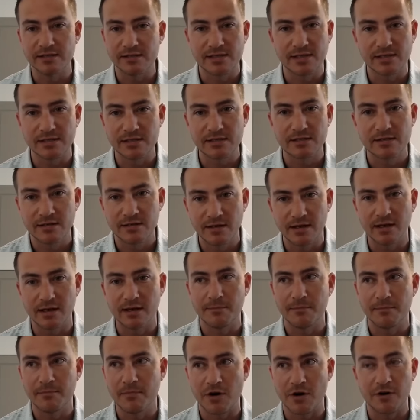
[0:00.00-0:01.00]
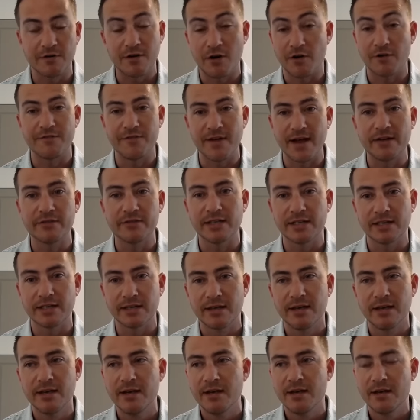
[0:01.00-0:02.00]
since our founding,
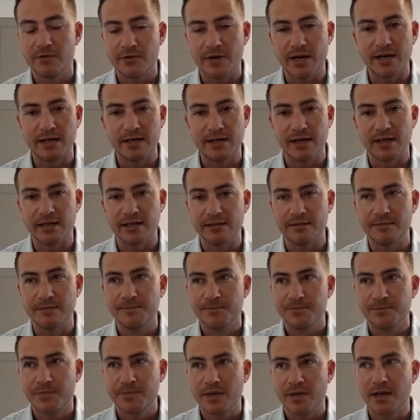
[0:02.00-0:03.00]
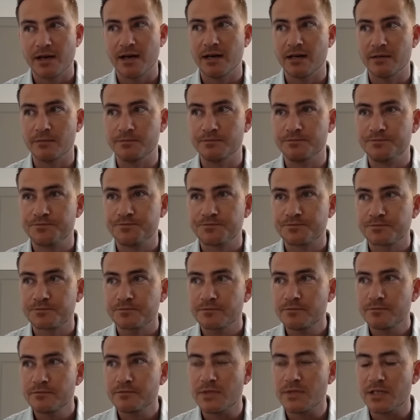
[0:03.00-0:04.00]
right? And
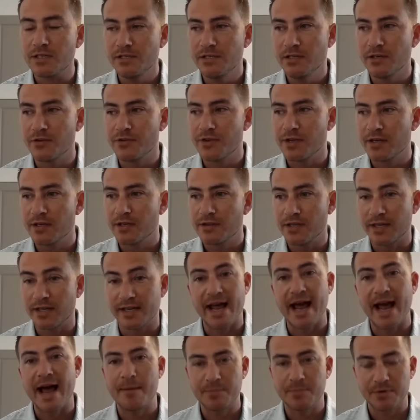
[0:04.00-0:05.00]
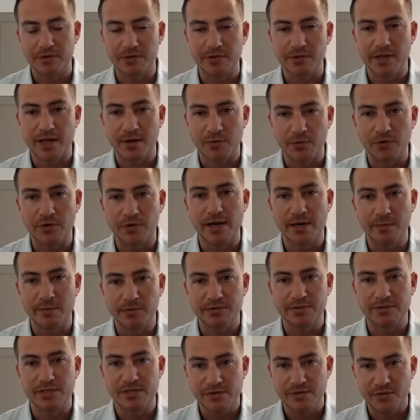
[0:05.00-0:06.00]
you know, the capital that we're able
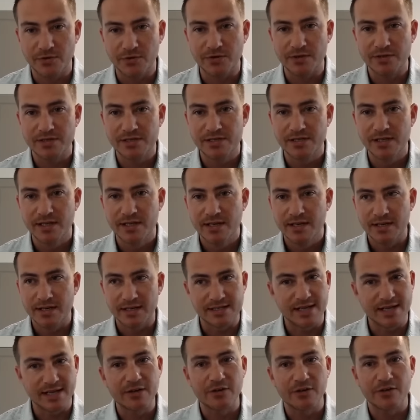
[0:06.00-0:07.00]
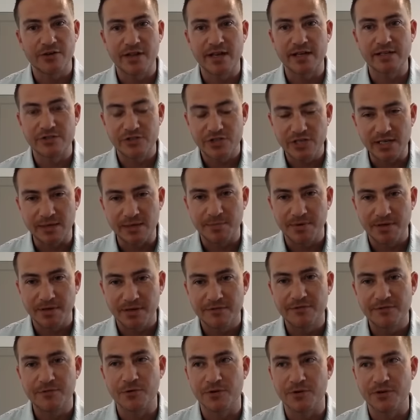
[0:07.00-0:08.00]
to source is all that cheap
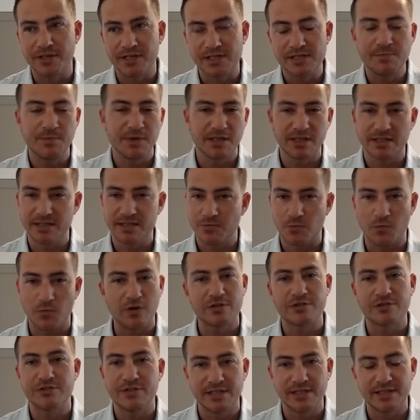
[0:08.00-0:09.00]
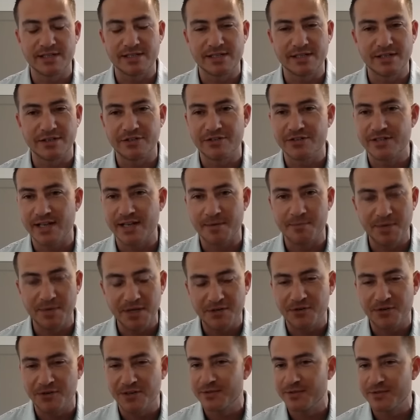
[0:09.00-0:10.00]
for this because Wall Street doesn't understand
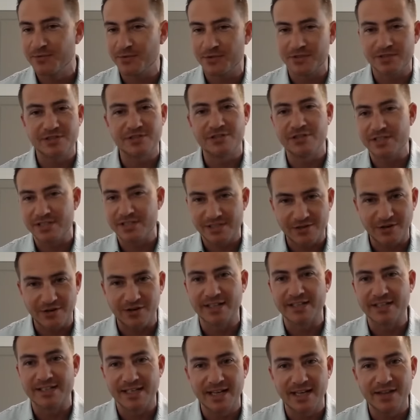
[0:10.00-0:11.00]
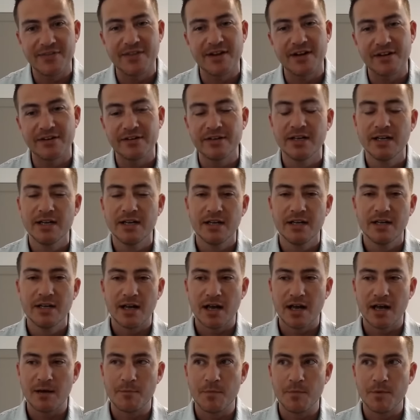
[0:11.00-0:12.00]
Bitcoin. We're just starting to get there.
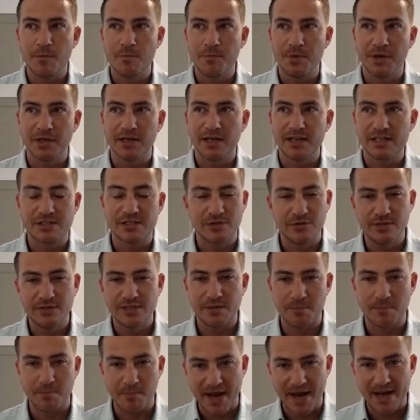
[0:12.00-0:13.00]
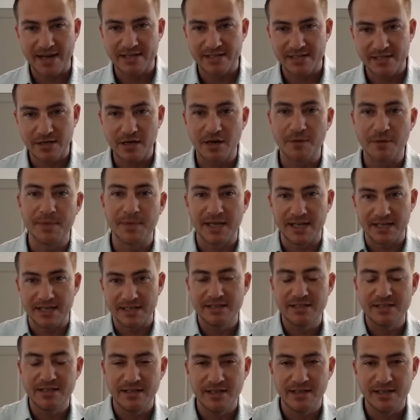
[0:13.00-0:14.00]
But as soon as the banks come
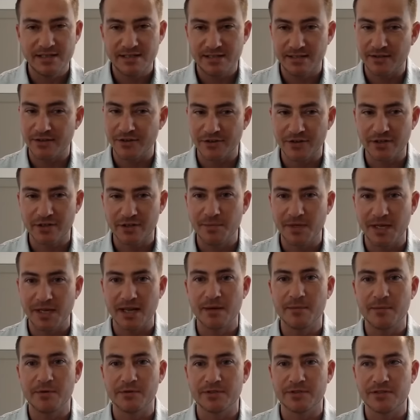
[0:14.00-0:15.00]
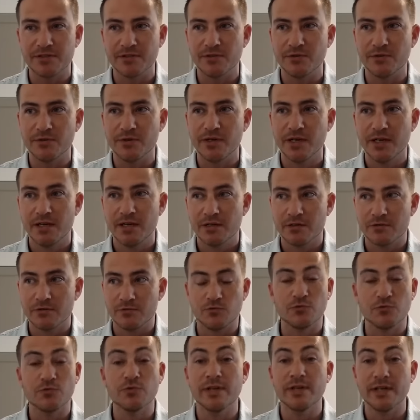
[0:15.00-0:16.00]
into this, they're going to be able to
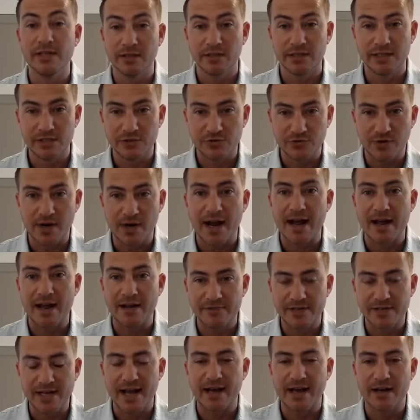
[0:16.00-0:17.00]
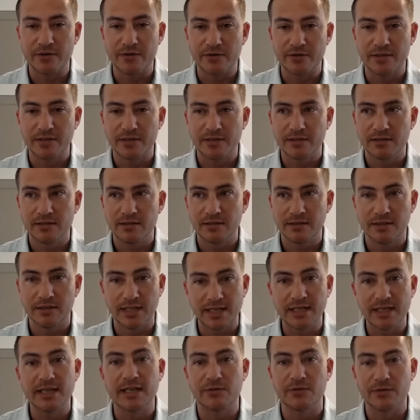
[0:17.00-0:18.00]
really drive down
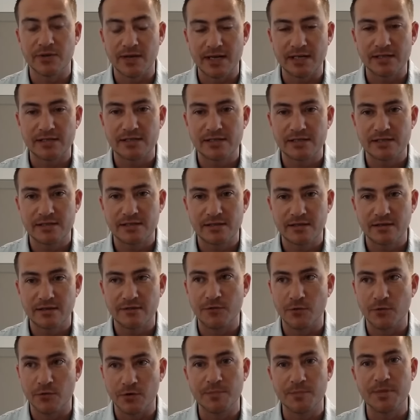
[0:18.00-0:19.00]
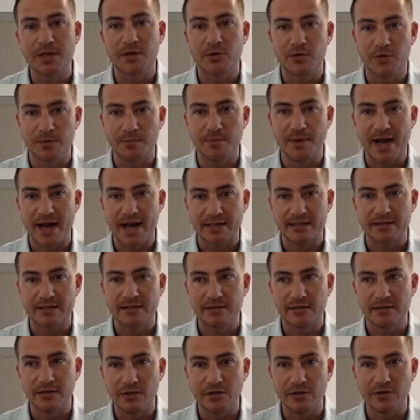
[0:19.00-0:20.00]
lending rates for Bitcoin-backed
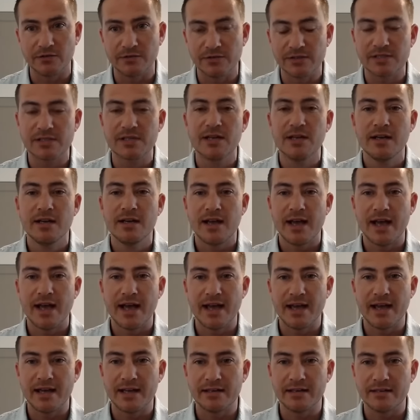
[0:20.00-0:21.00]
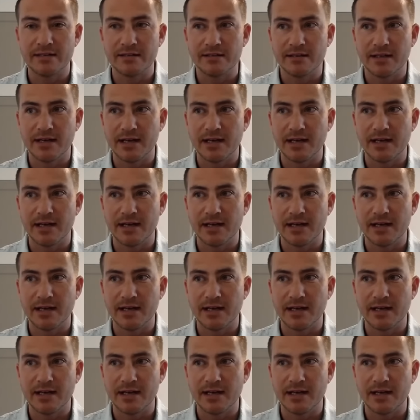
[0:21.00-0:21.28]
loans and